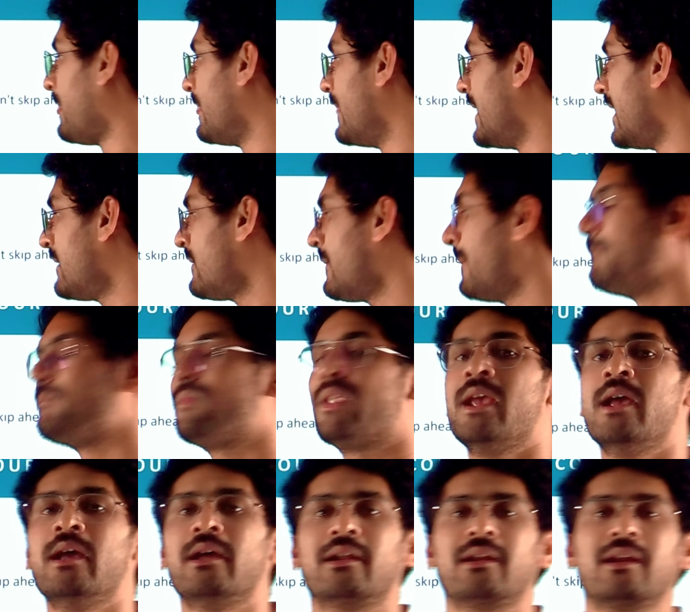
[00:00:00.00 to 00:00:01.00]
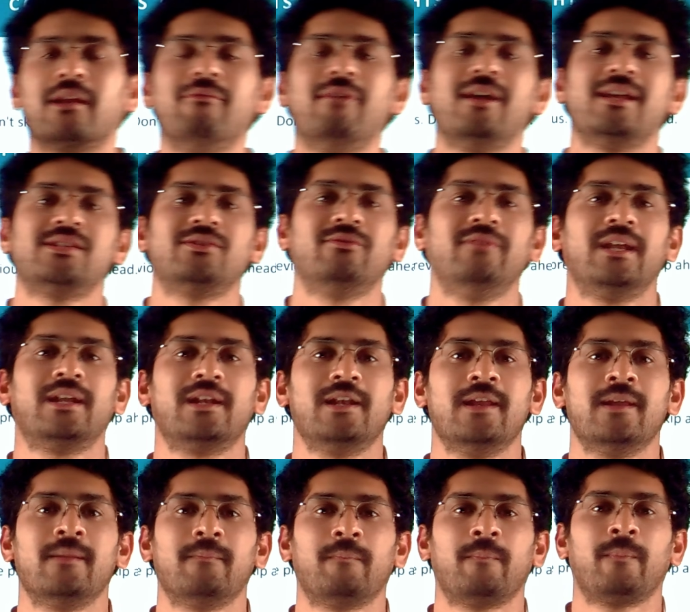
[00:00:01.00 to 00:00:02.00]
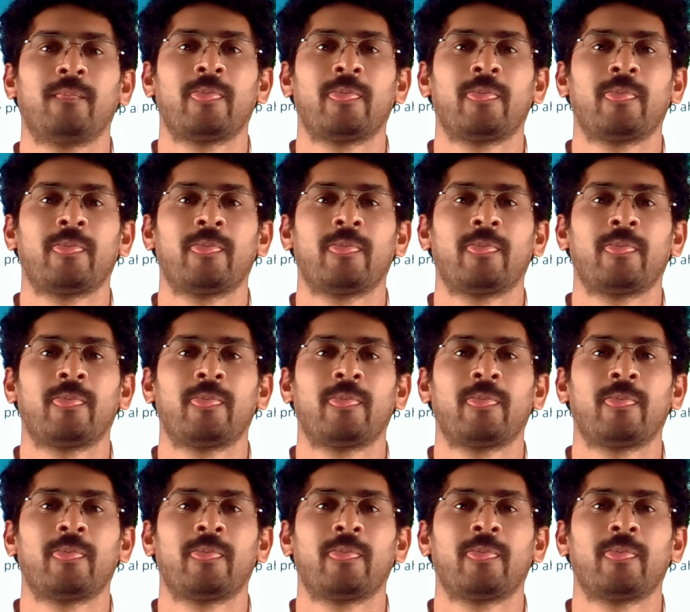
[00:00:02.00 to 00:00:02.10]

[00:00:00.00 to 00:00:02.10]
Then revise weekly.